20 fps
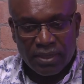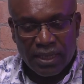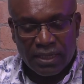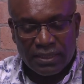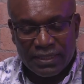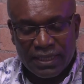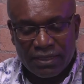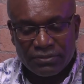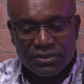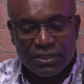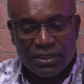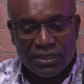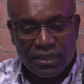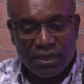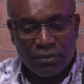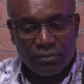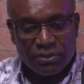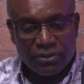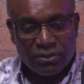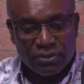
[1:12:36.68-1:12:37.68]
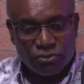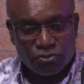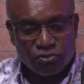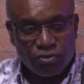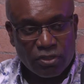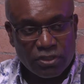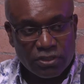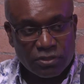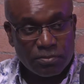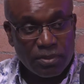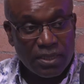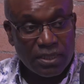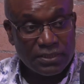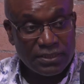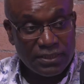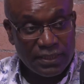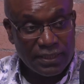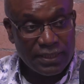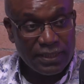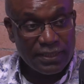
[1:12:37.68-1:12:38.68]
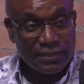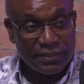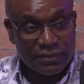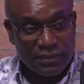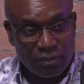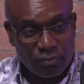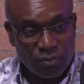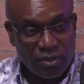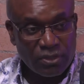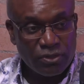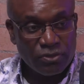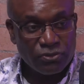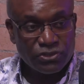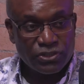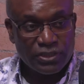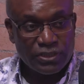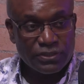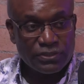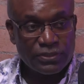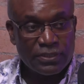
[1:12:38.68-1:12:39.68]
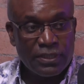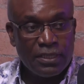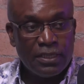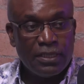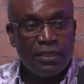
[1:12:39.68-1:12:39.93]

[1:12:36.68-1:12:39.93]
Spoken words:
Undoubtedly, they were the strongest party in Lagos. They won those seats.